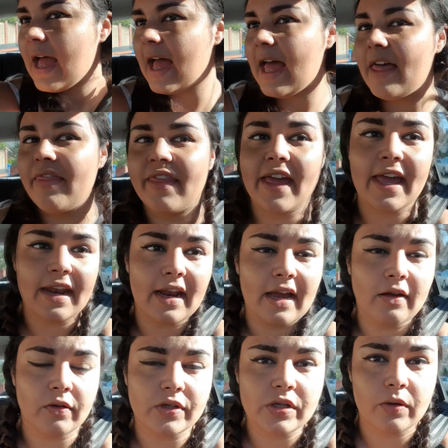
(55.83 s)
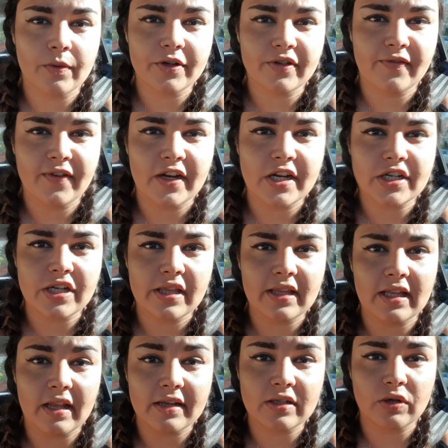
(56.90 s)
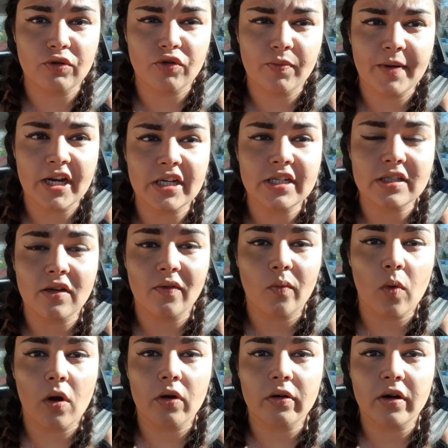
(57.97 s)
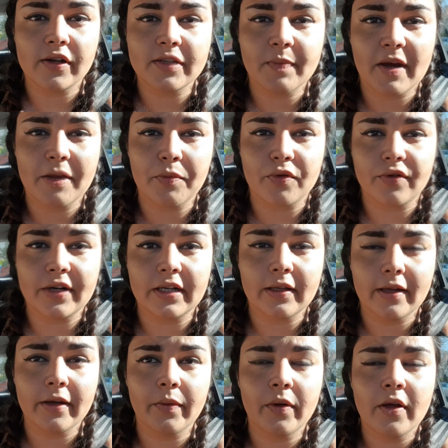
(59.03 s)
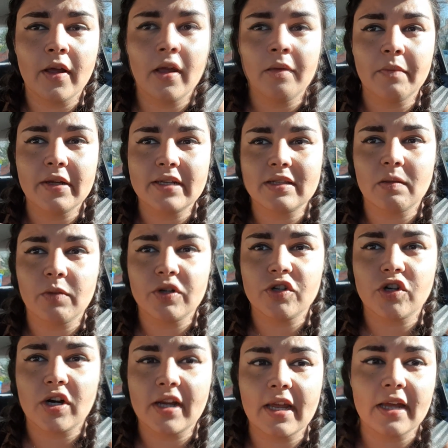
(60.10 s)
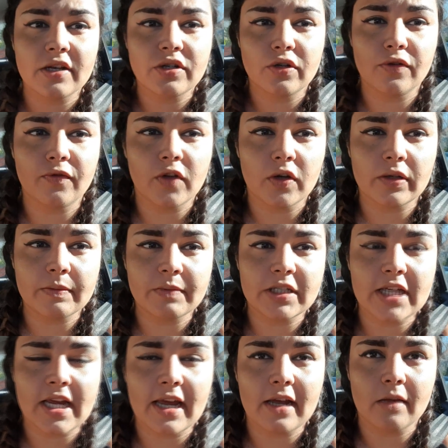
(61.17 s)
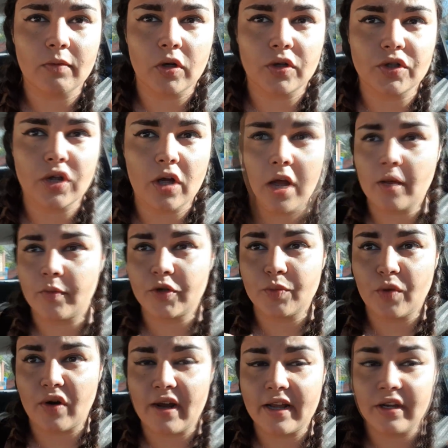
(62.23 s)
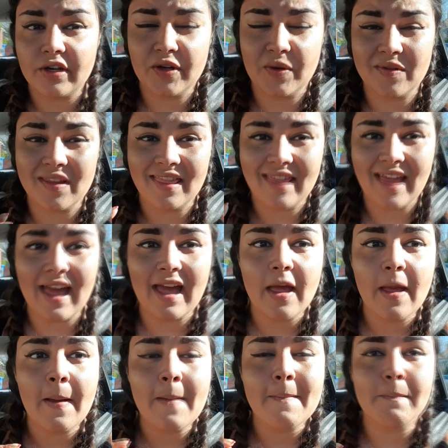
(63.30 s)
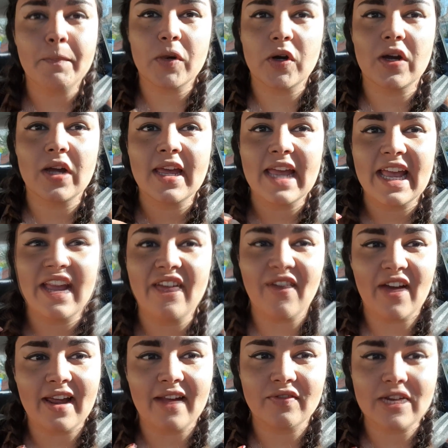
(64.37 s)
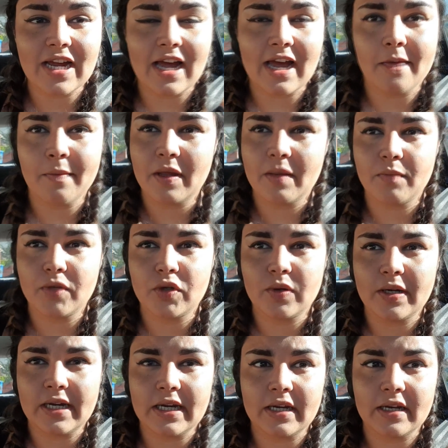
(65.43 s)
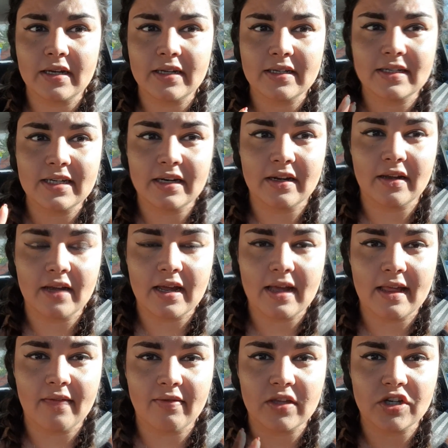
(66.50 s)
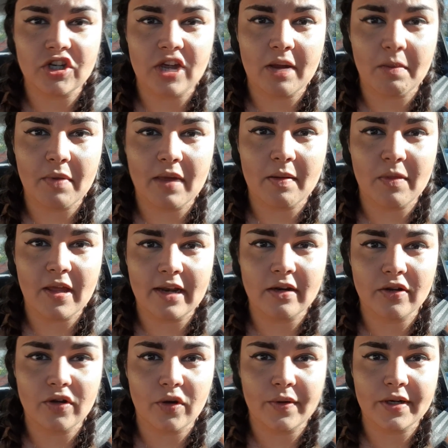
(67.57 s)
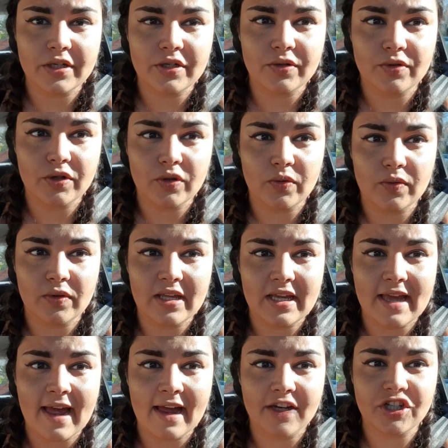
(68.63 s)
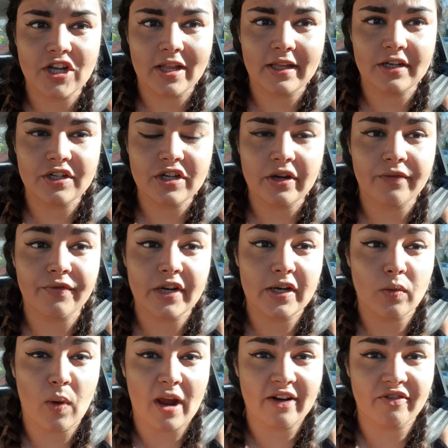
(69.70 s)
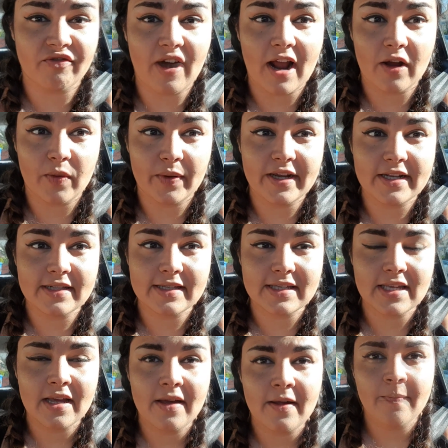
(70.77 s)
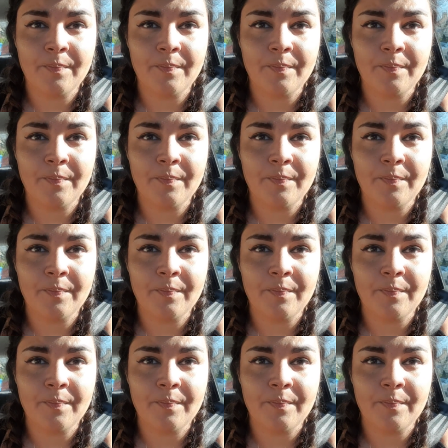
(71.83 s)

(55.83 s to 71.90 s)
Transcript: And then I also want to finish the last 100 pages of Warcross by Marie Lu, because I'm going to try and get 2 vlogs up today. I'm not sure much more I can do than that, but if I have time in between dinner and the gym, I'm then going to do the hat challenge and read Rat Queens.